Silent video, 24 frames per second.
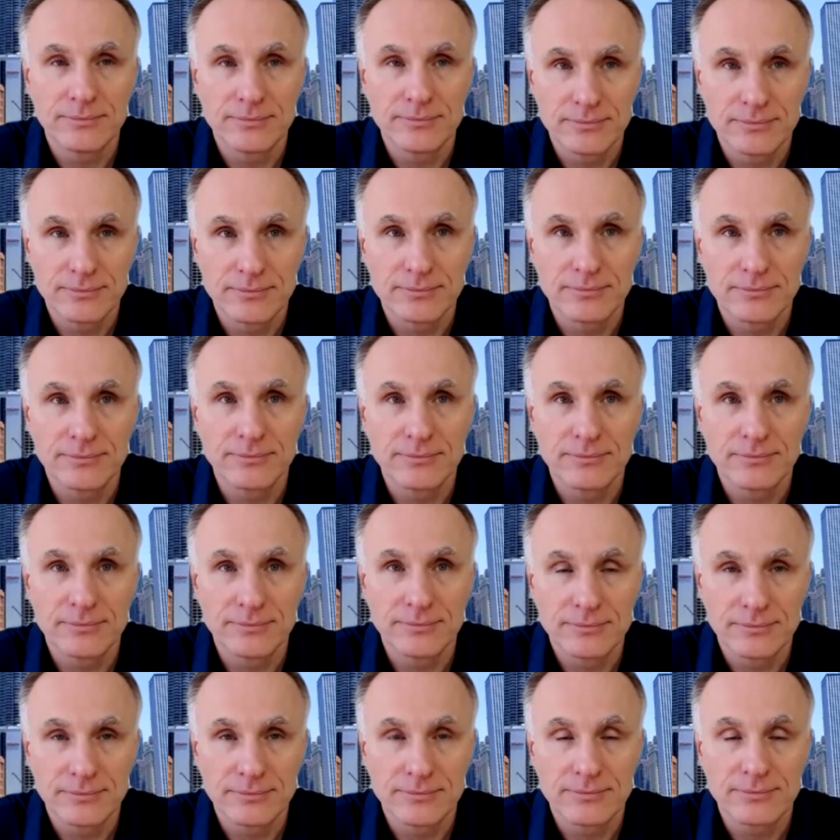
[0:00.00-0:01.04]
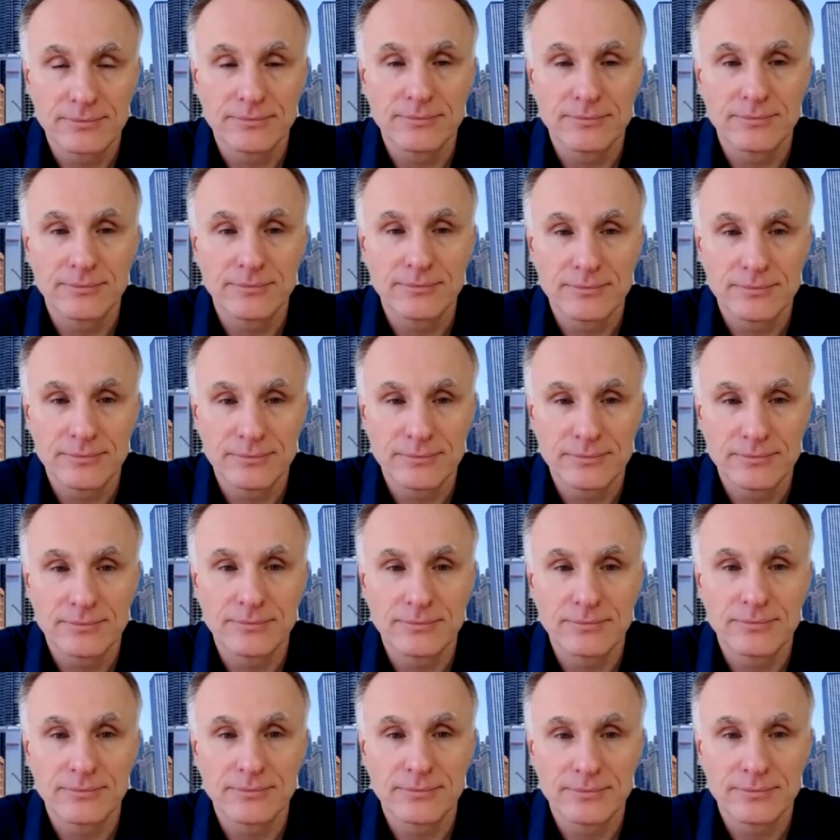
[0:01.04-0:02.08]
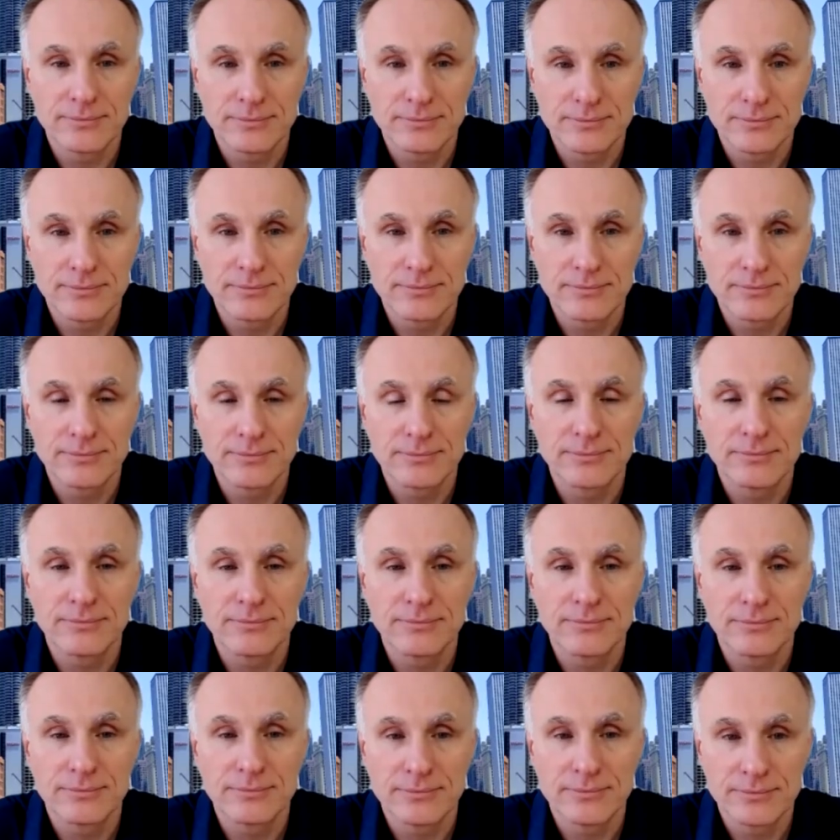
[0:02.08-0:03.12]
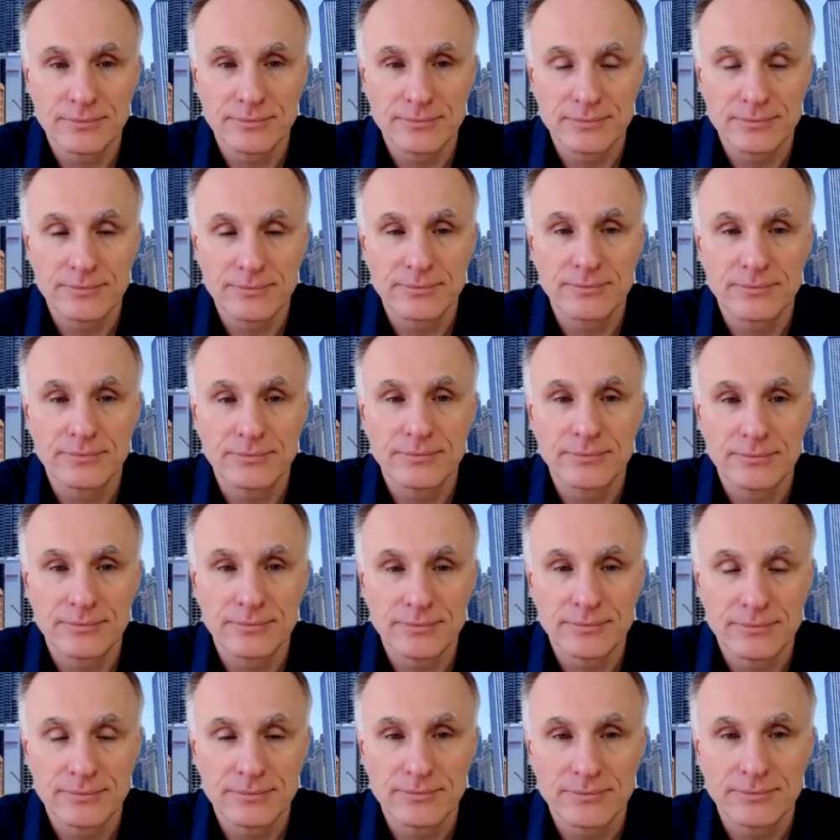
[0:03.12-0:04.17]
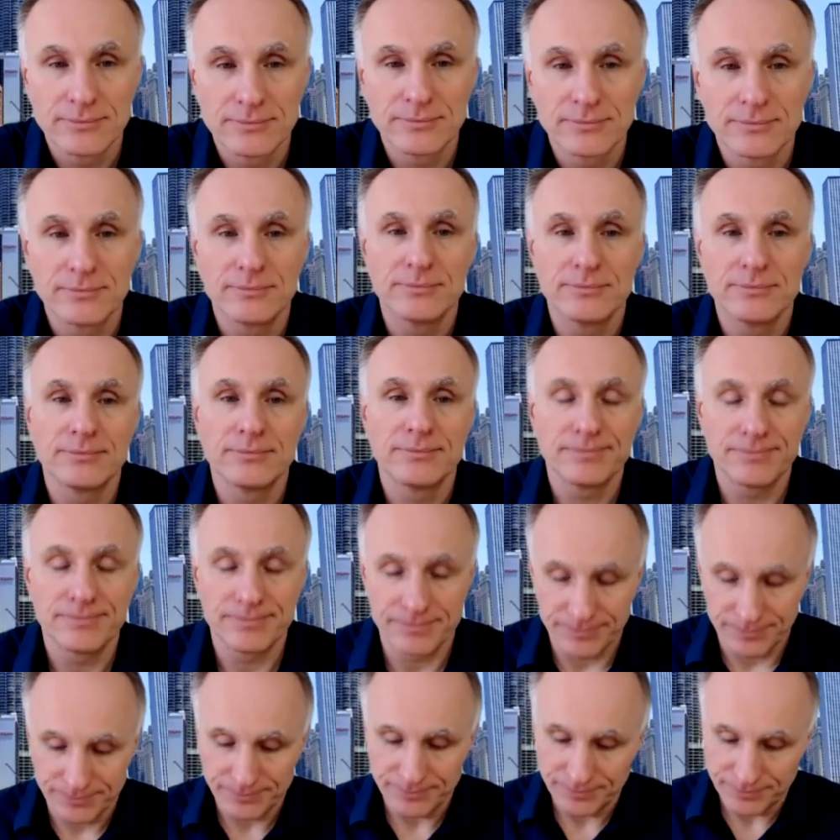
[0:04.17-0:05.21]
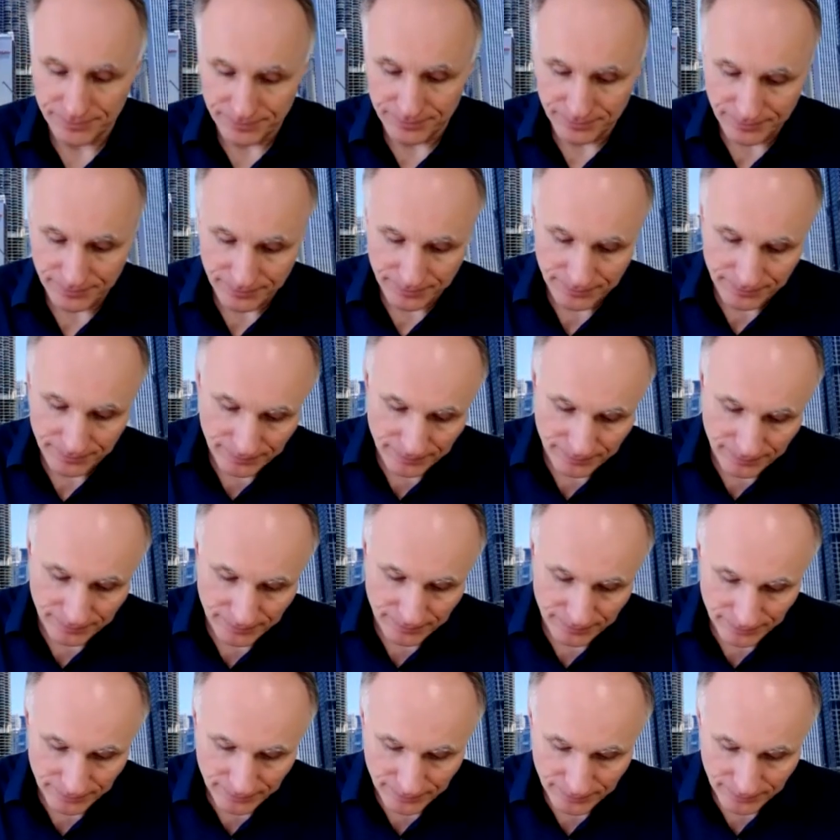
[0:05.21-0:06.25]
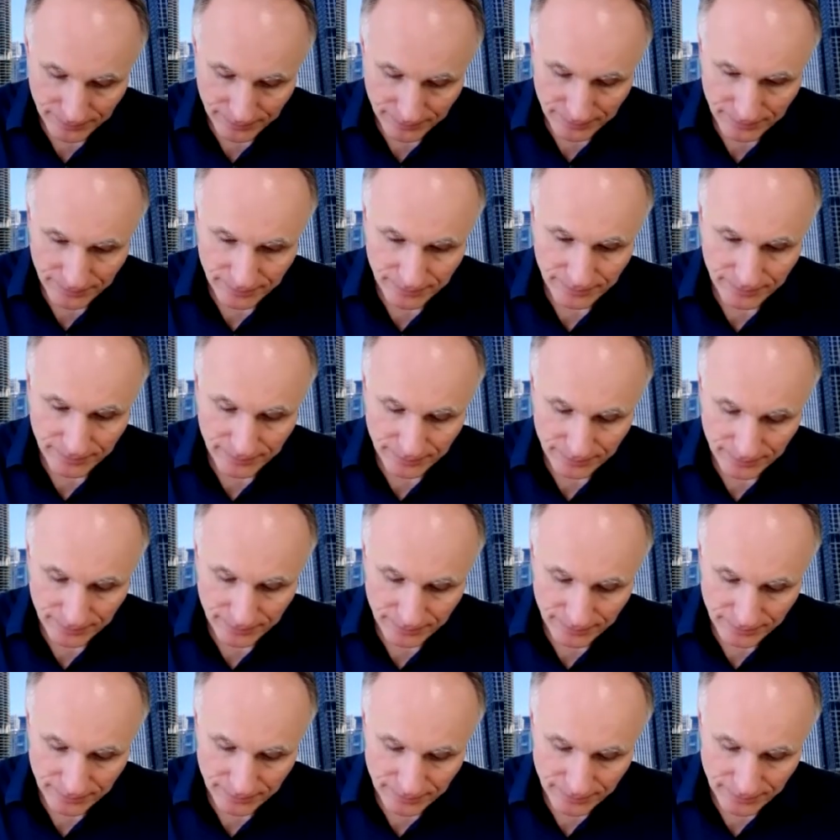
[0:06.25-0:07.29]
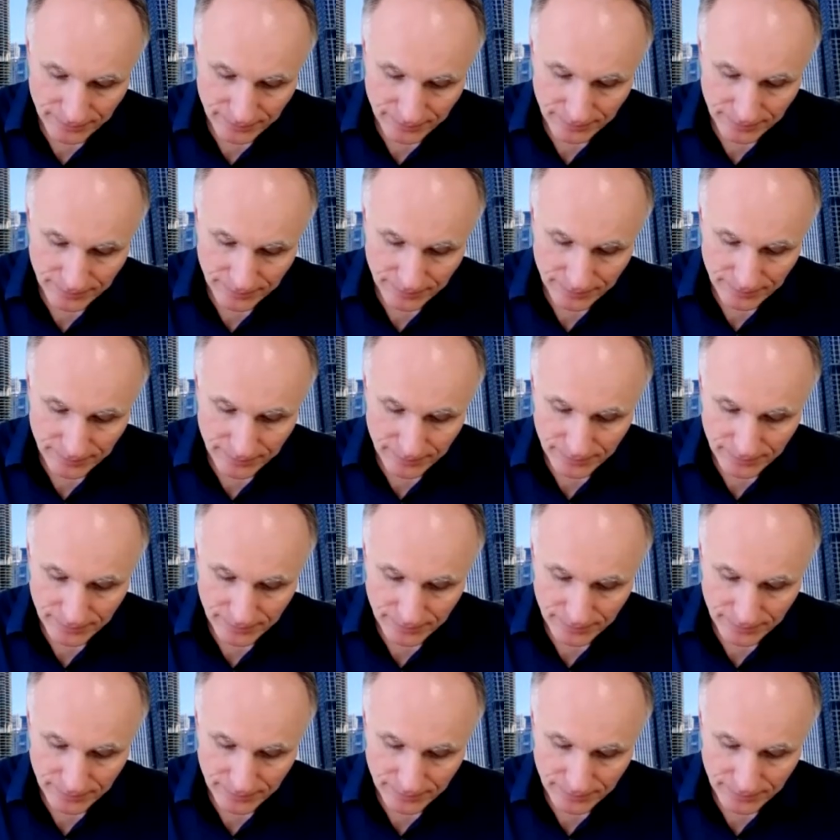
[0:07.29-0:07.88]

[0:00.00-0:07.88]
The person shown says nothing.